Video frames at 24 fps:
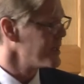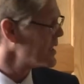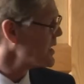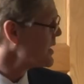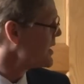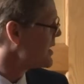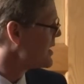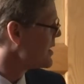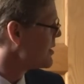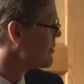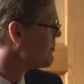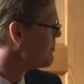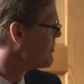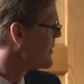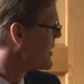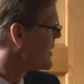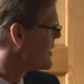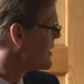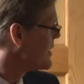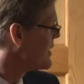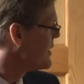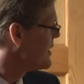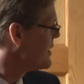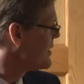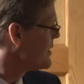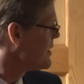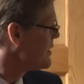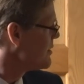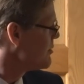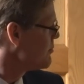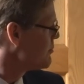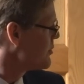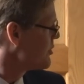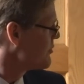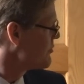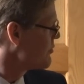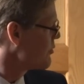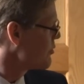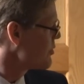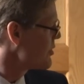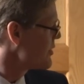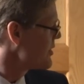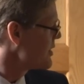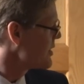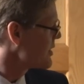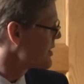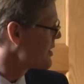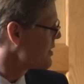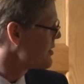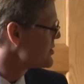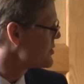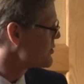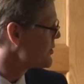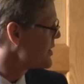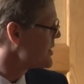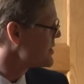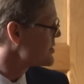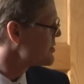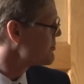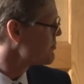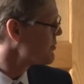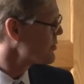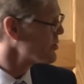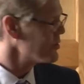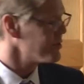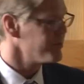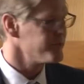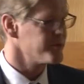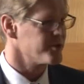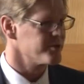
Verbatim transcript: Um, in that before the incarceration boom,